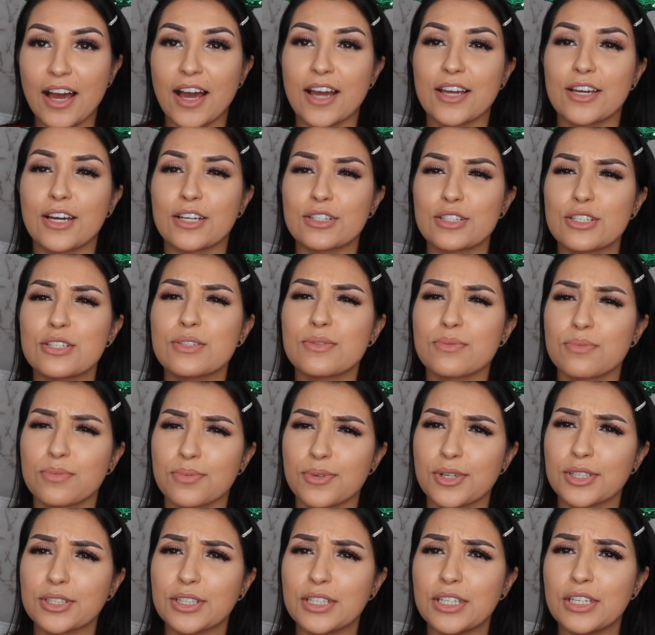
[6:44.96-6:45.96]
I got these
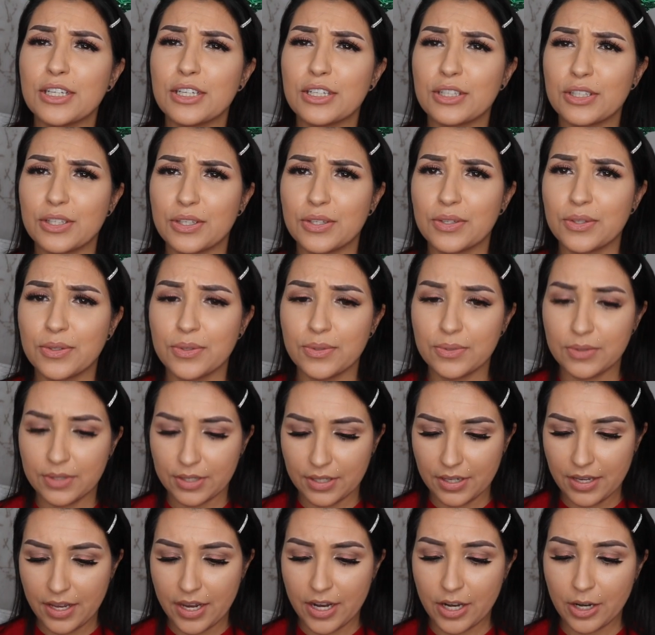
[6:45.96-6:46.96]
really
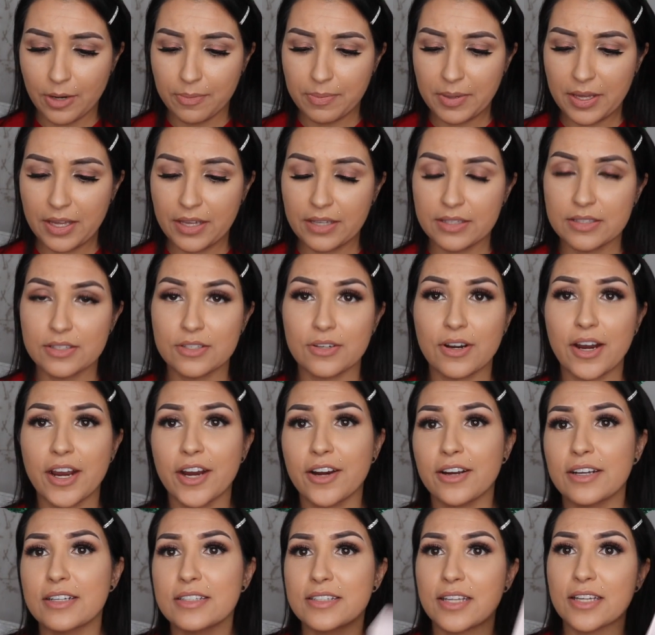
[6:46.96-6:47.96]
cute hairpins or
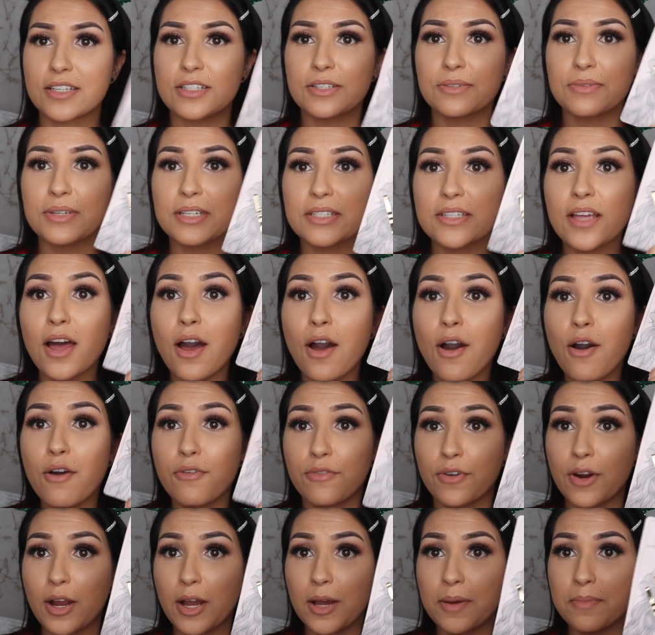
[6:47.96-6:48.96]
hair accessories
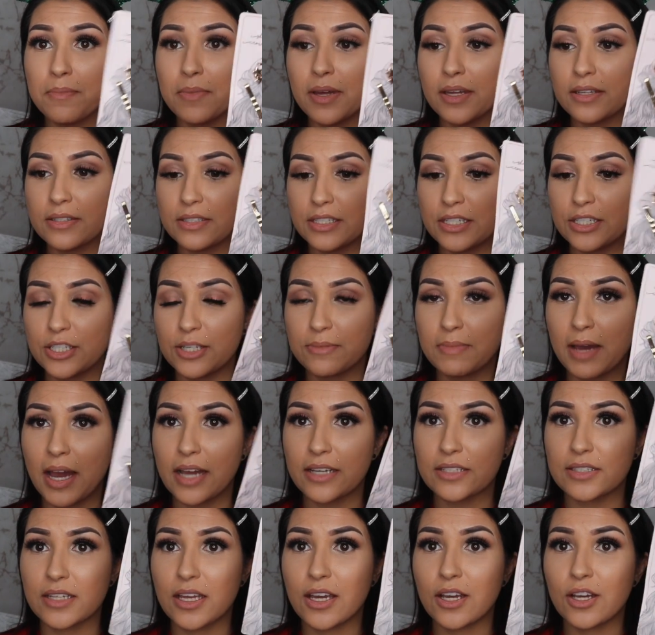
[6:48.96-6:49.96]
from TJ
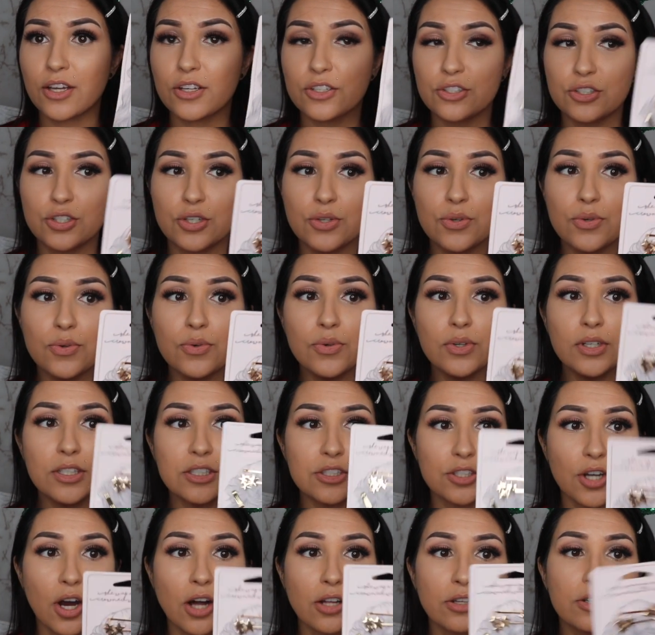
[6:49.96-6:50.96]
Maxx. $2,
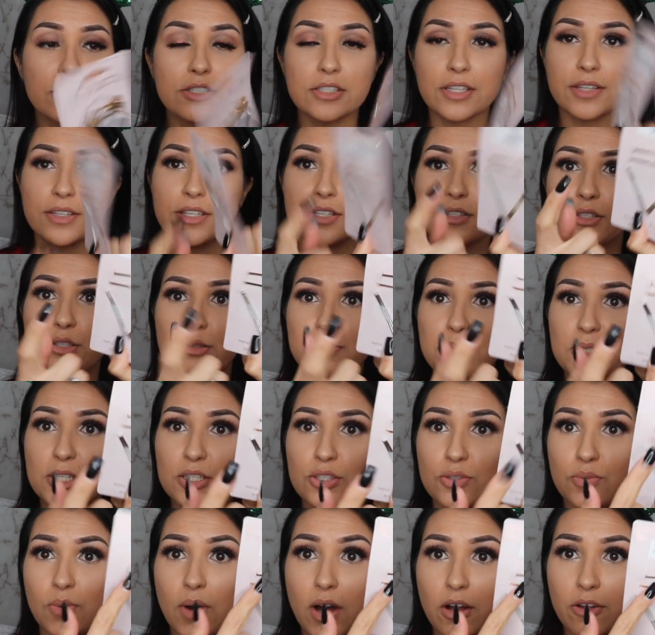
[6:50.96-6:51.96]
and they used to
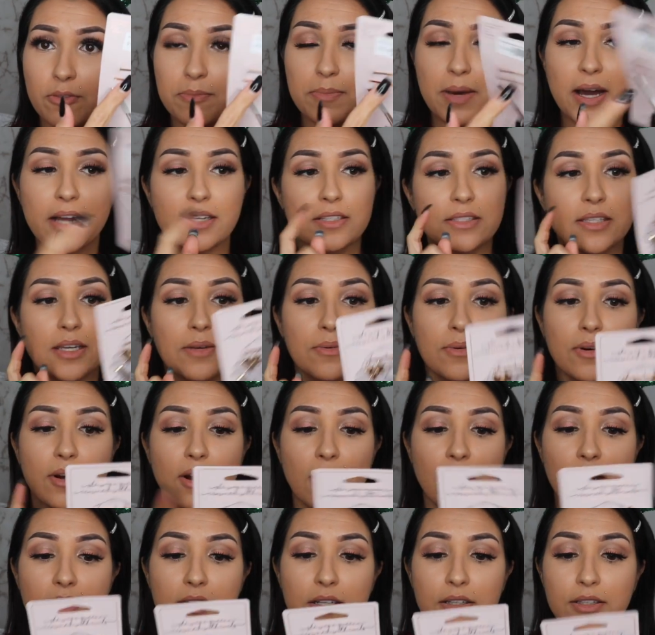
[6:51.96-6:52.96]
be 12 bucks. They
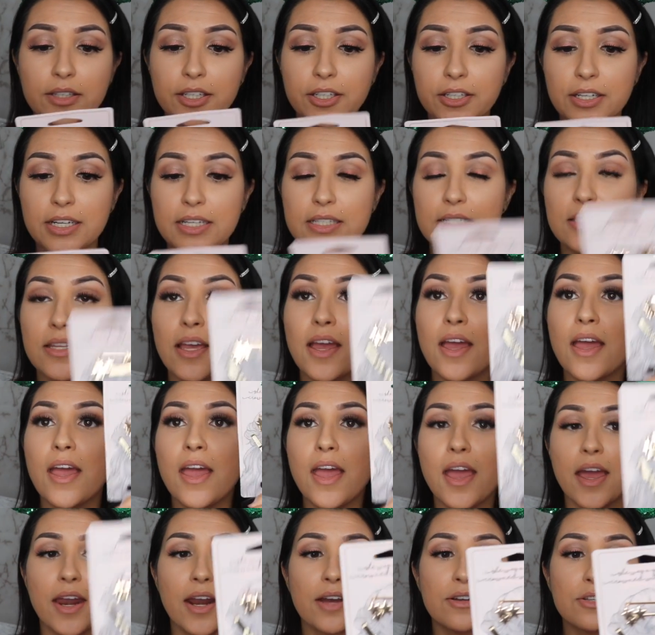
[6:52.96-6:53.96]
were on clearance,
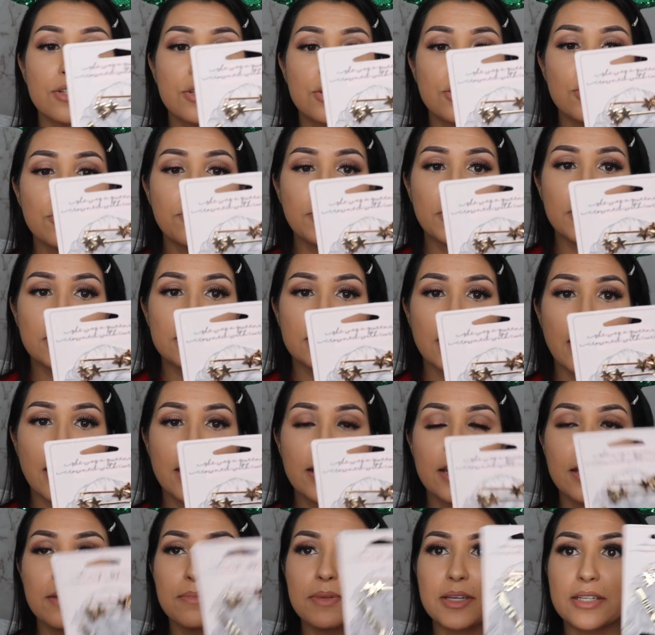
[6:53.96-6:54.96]
and I was super
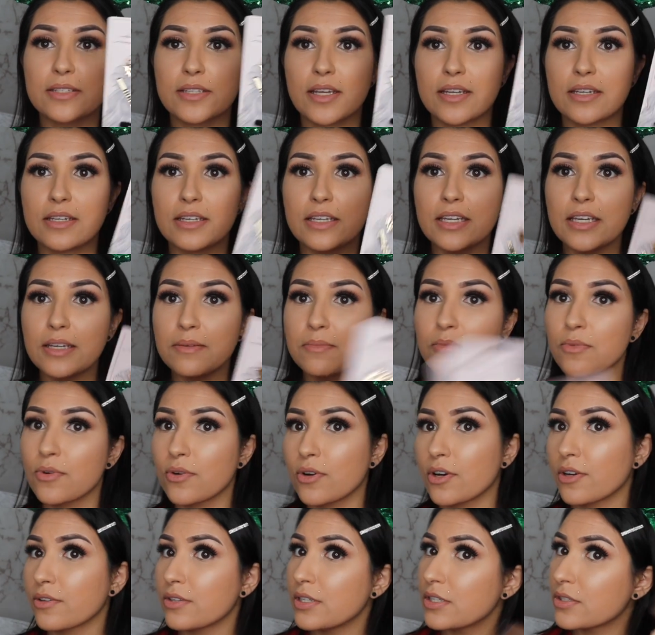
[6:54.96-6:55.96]
excited because I need
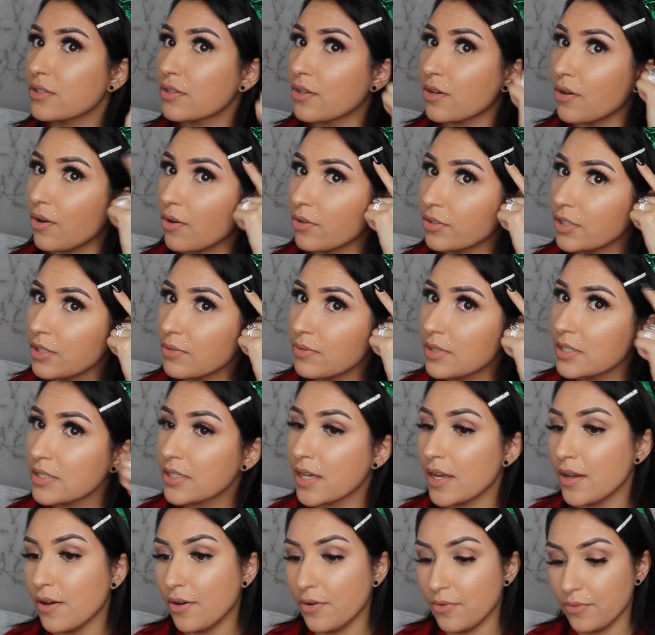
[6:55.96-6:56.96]
more. These are the only
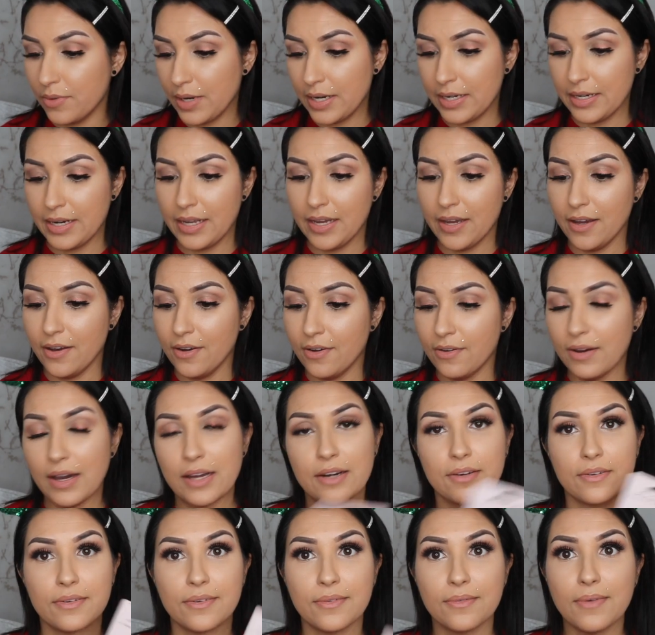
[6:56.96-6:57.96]
ones I own right now.
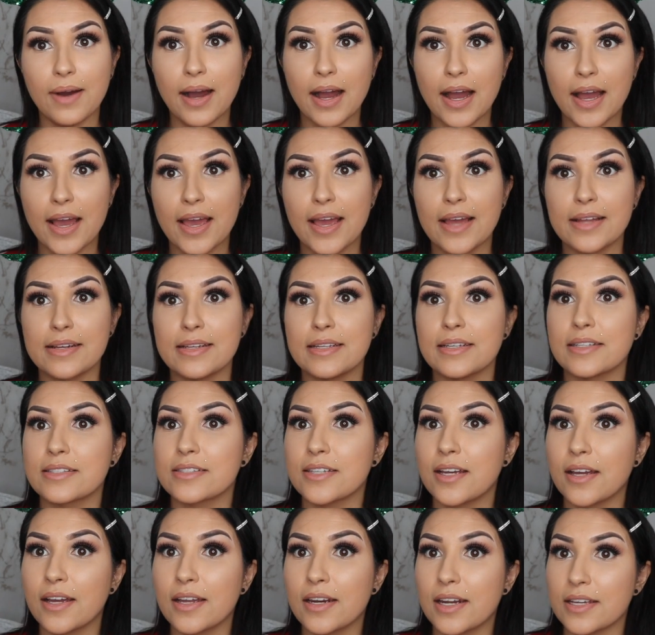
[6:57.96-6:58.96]
I don't know why. I need a
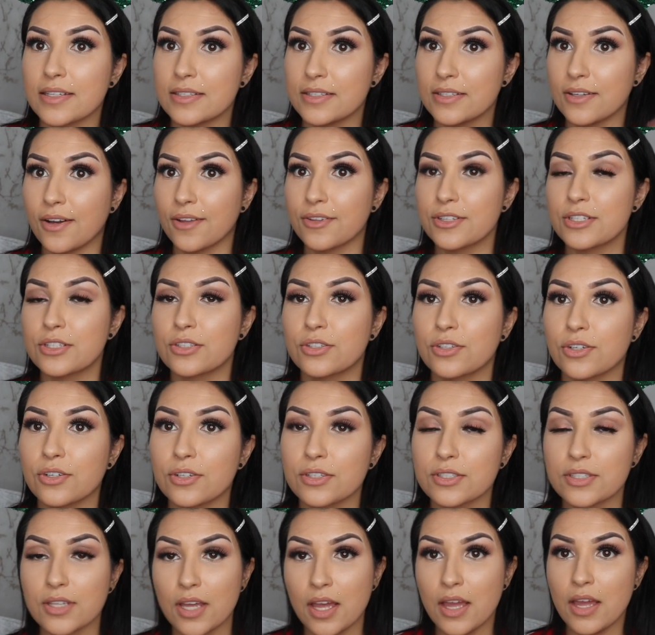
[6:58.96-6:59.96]
ton. I see all these
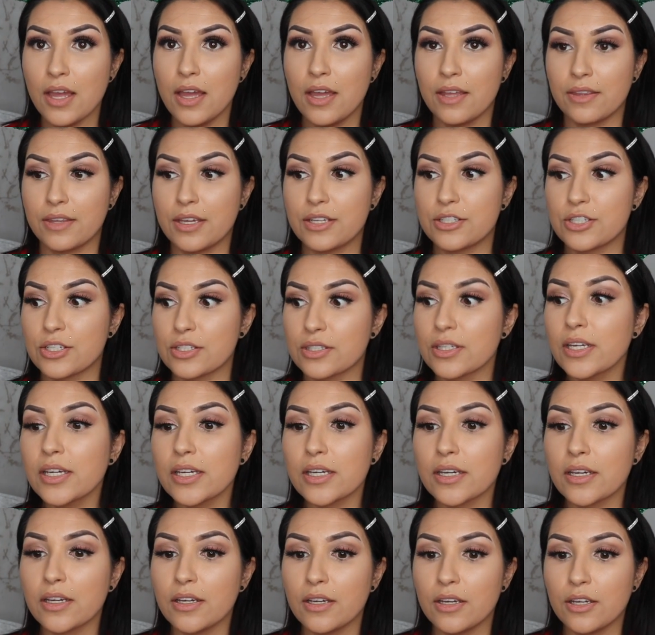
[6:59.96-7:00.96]
girls. They just
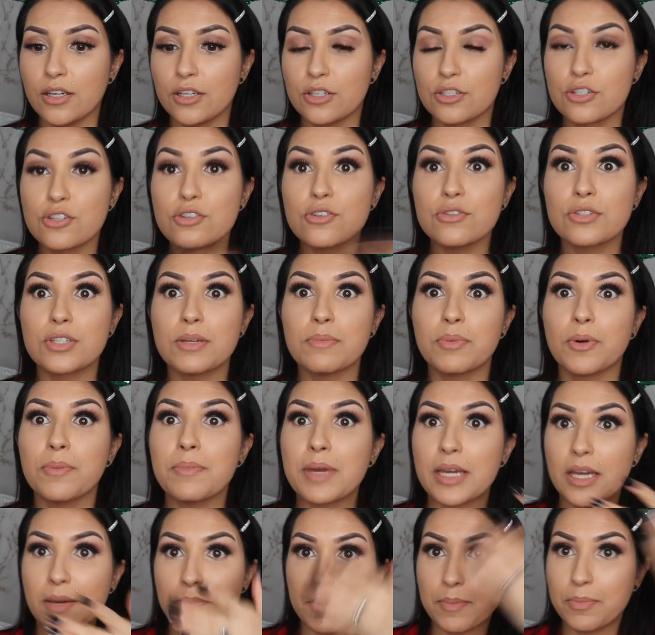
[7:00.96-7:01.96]
like do simple
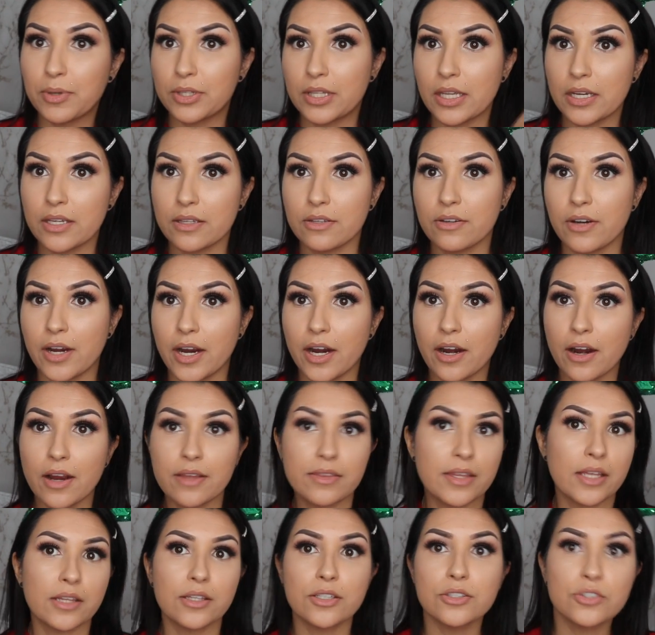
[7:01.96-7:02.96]
makeup and put that in their hair,
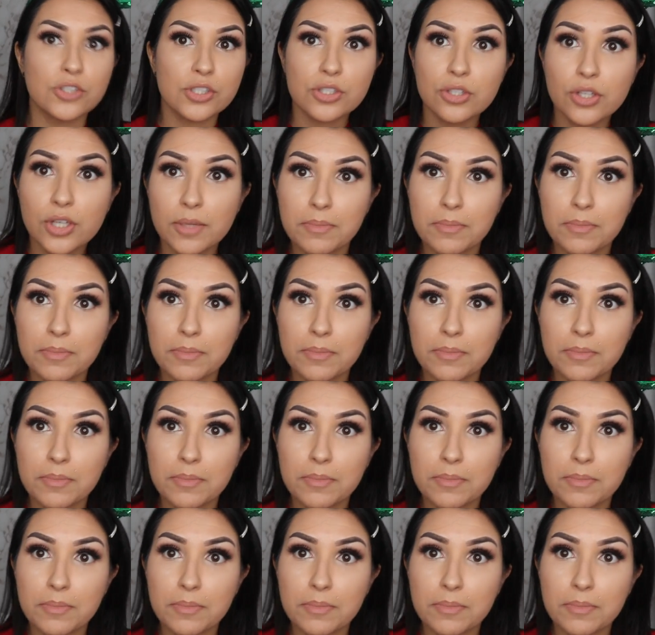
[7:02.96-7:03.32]
and they look, just